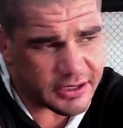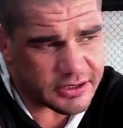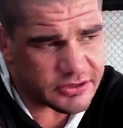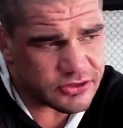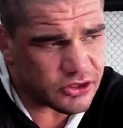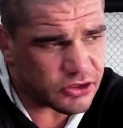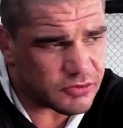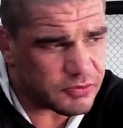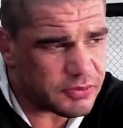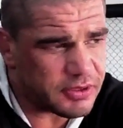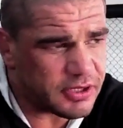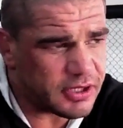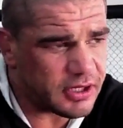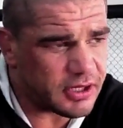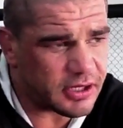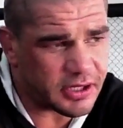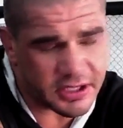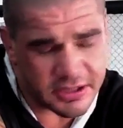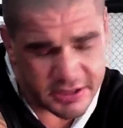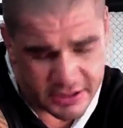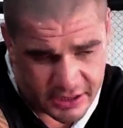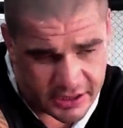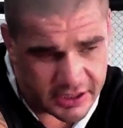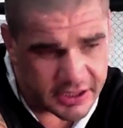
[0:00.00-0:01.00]
it's taken me, like I
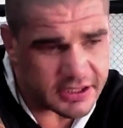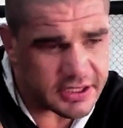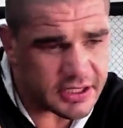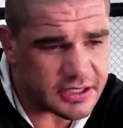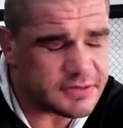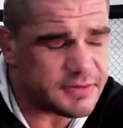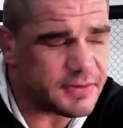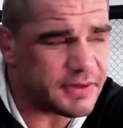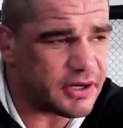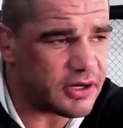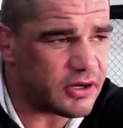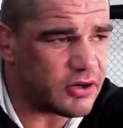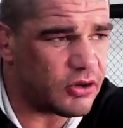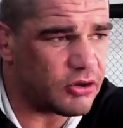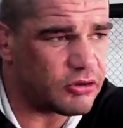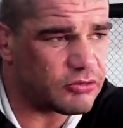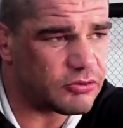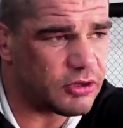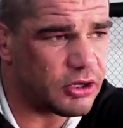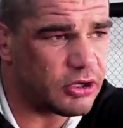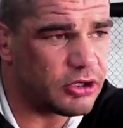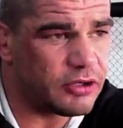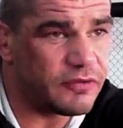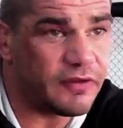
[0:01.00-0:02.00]
said, it's been a long
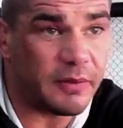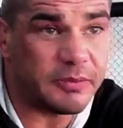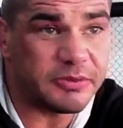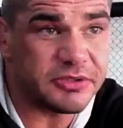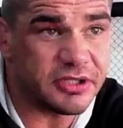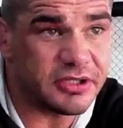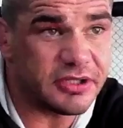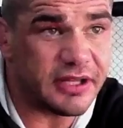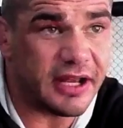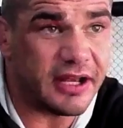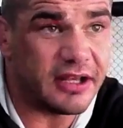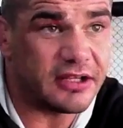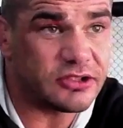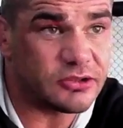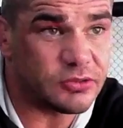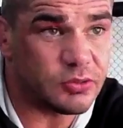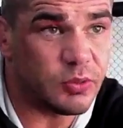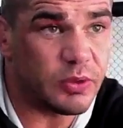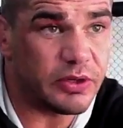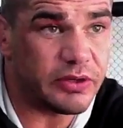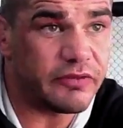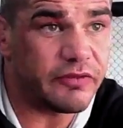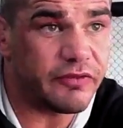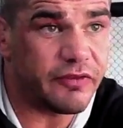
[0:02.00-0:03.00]
road of ups and downs,
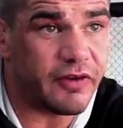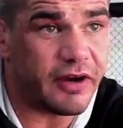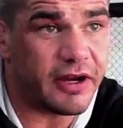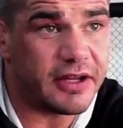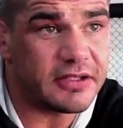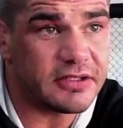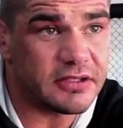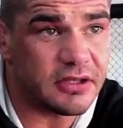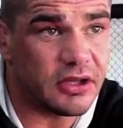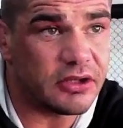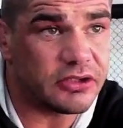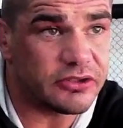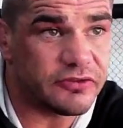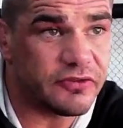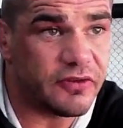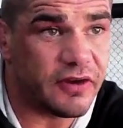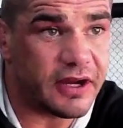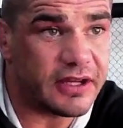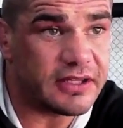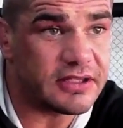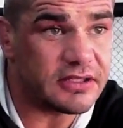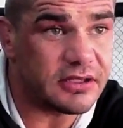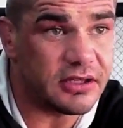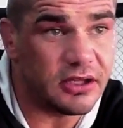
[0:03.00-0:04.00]
win fights, lost
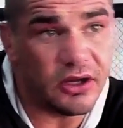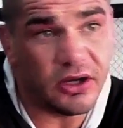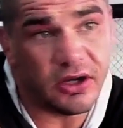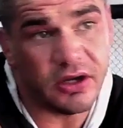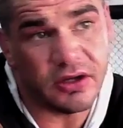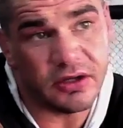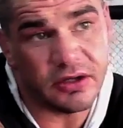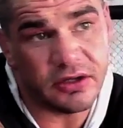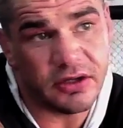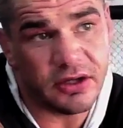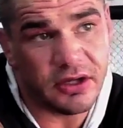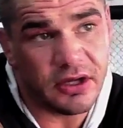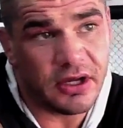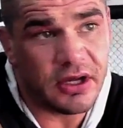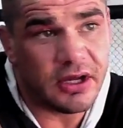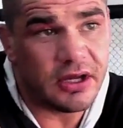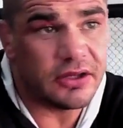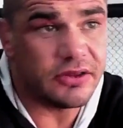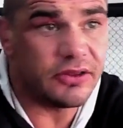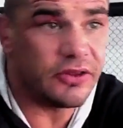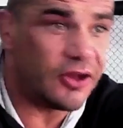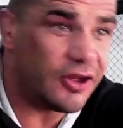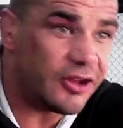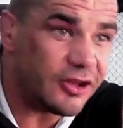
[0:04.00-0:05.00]
fights, learn,
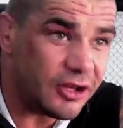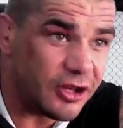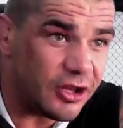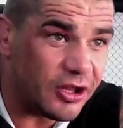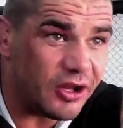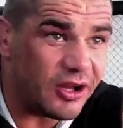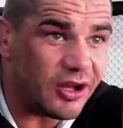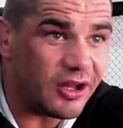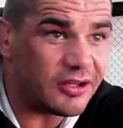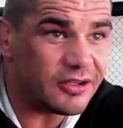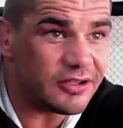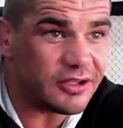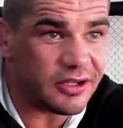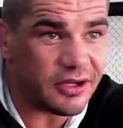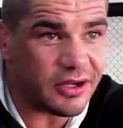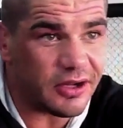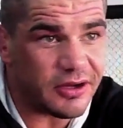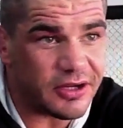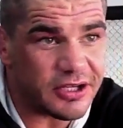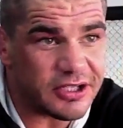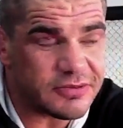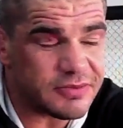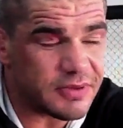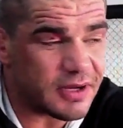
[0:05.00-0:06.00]
not learn, you know,
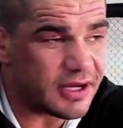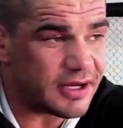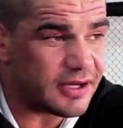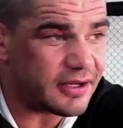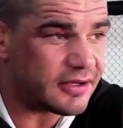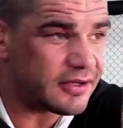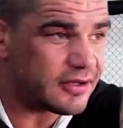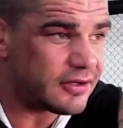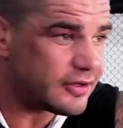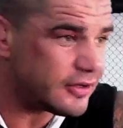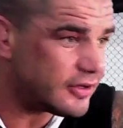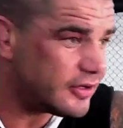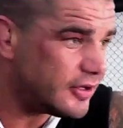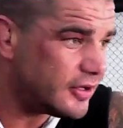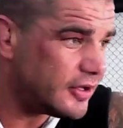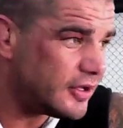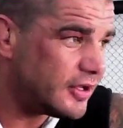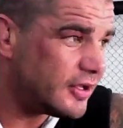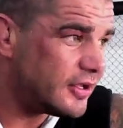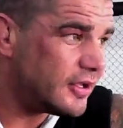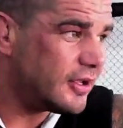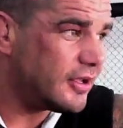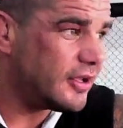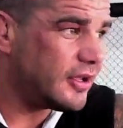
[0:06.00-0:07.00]

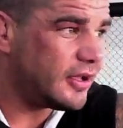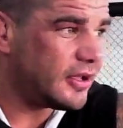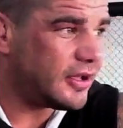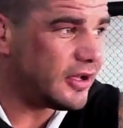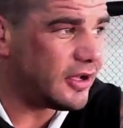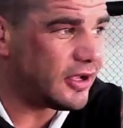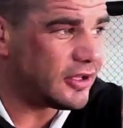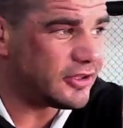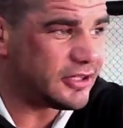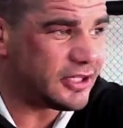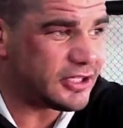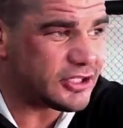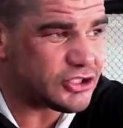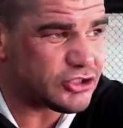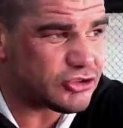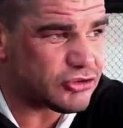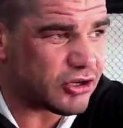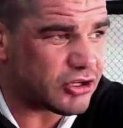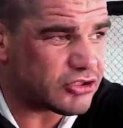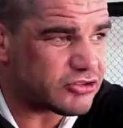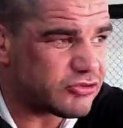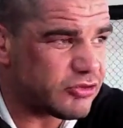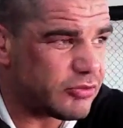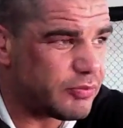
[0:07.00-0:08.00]
and
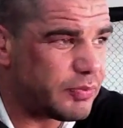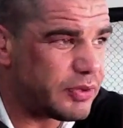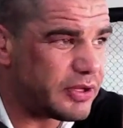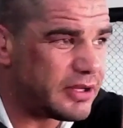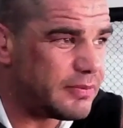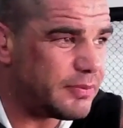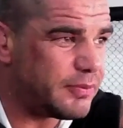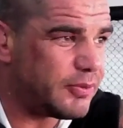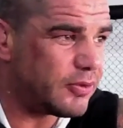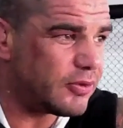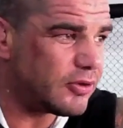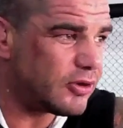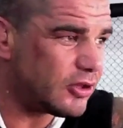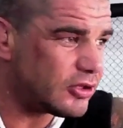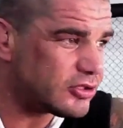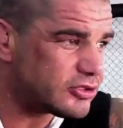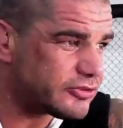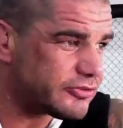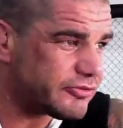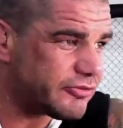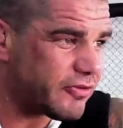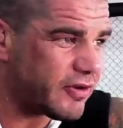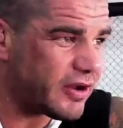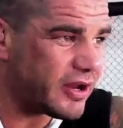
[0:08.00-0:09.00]
distrust with people,
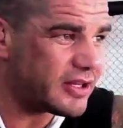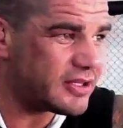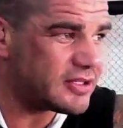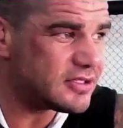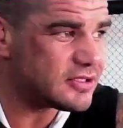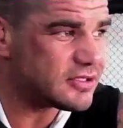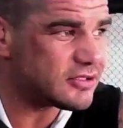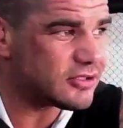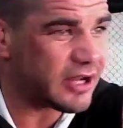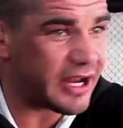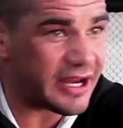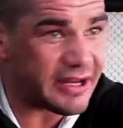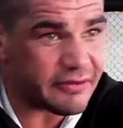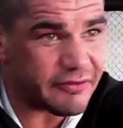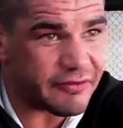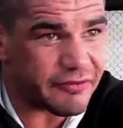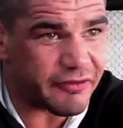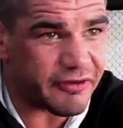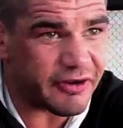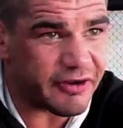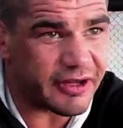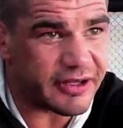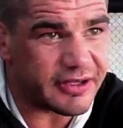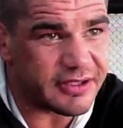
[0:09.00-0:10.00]
lost friends, gained
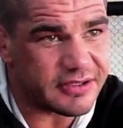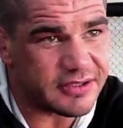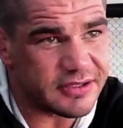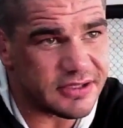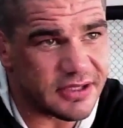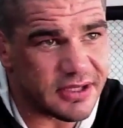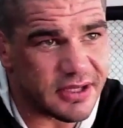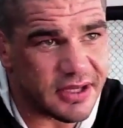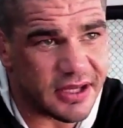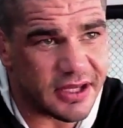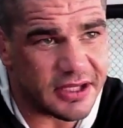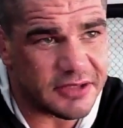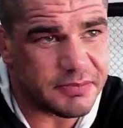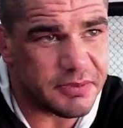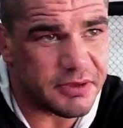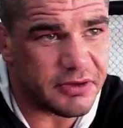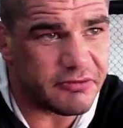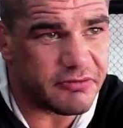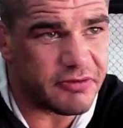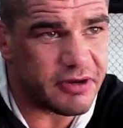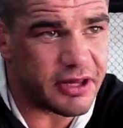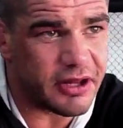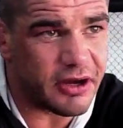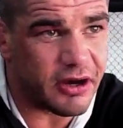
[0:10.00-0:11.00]
friends. It's been a
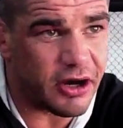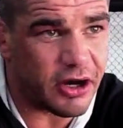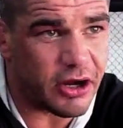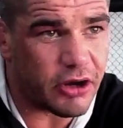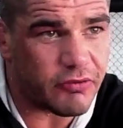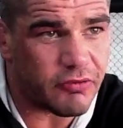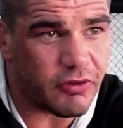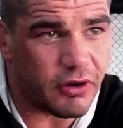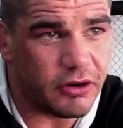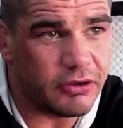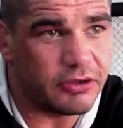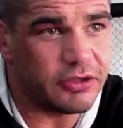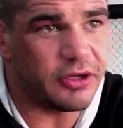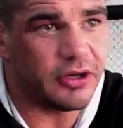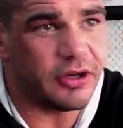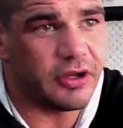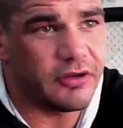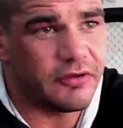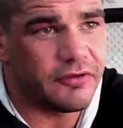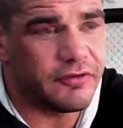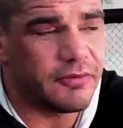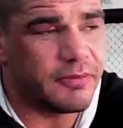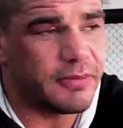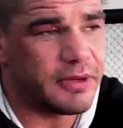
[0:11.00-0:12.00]
really hard road, you know,
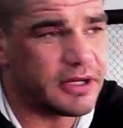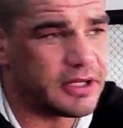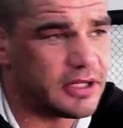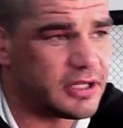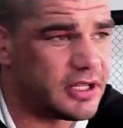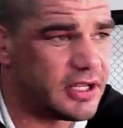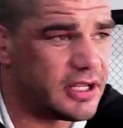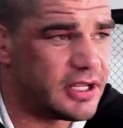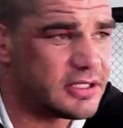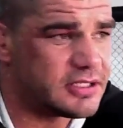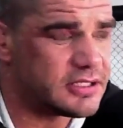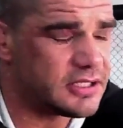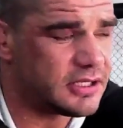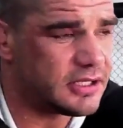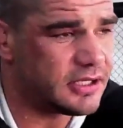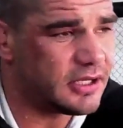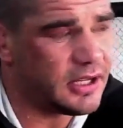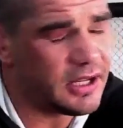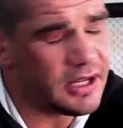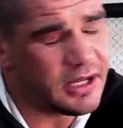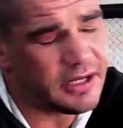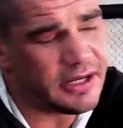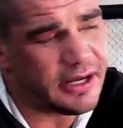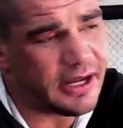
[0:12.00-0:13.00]
for many years. And
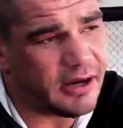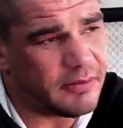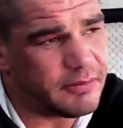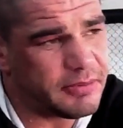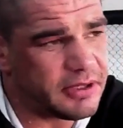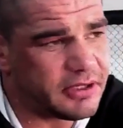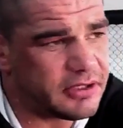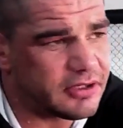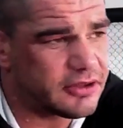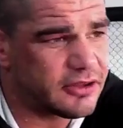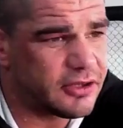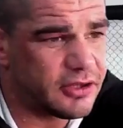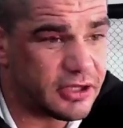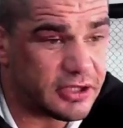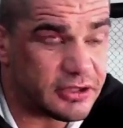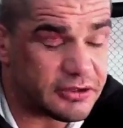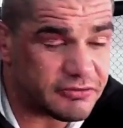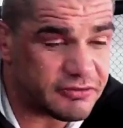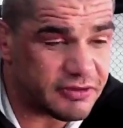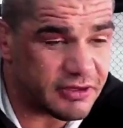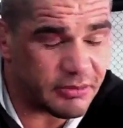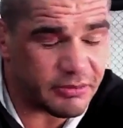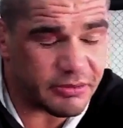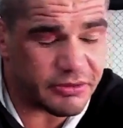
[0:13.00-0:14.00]
now being
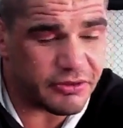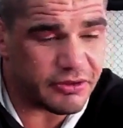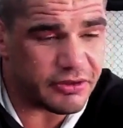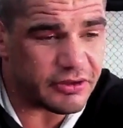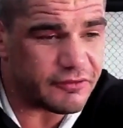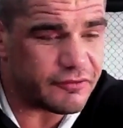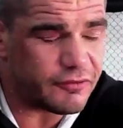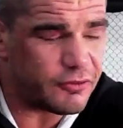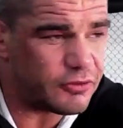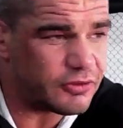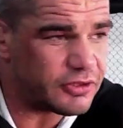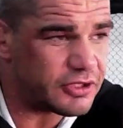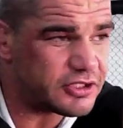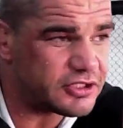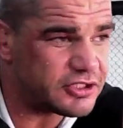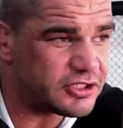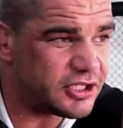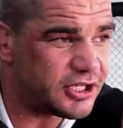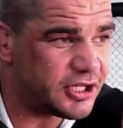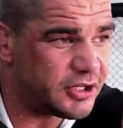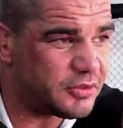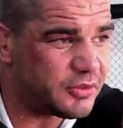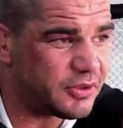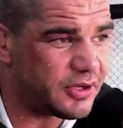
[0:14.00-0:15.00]
33, I'm 34 this
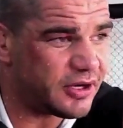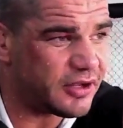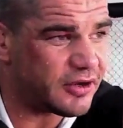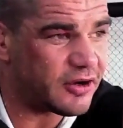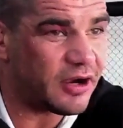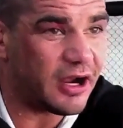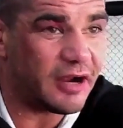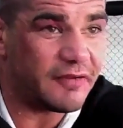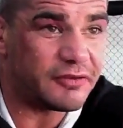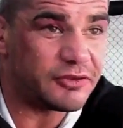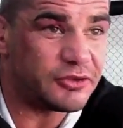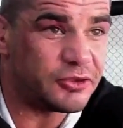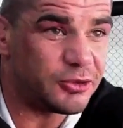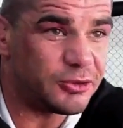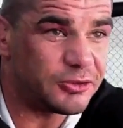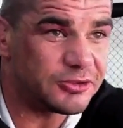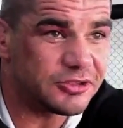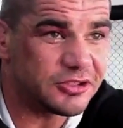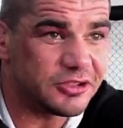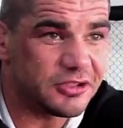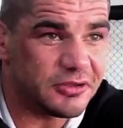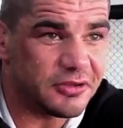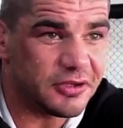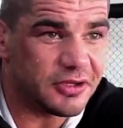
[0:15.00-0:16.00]
year, and I've got to have a
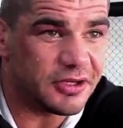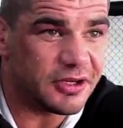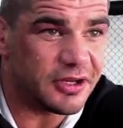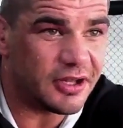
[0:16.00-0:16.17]
daughter,